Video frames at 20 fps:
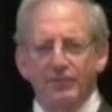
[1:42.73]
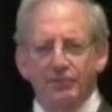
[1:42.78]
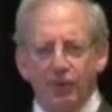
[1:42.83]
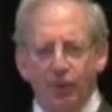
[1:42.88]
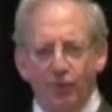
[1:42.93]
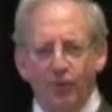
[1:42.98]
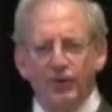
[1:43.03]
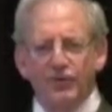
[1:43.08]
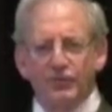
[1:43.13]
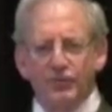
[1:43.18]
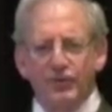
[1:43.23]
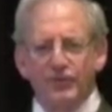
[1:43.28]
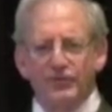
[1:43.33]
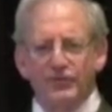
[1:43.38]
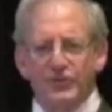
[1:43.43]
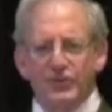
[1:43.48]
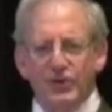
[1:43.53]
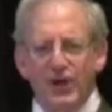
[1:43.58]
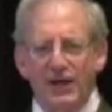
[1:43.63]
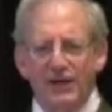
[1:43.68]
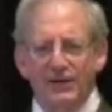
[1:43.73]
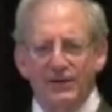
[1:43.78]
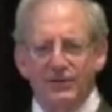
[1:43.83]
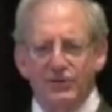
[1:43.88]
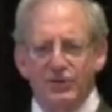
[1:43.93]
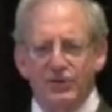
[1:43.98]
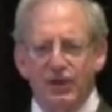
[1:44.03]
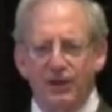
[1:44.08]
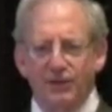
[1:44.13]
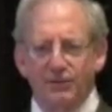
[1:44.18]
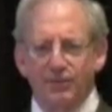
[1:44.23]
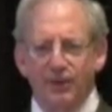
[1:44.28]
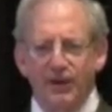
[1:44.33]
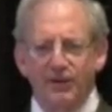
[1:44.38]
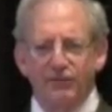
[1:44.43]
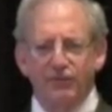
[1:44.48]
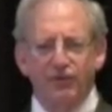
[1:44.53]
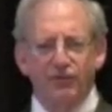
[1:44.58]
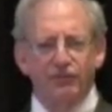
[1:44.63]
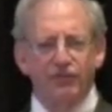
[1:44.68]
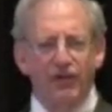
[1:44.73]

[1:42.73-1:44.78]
but we've decided to celebrate for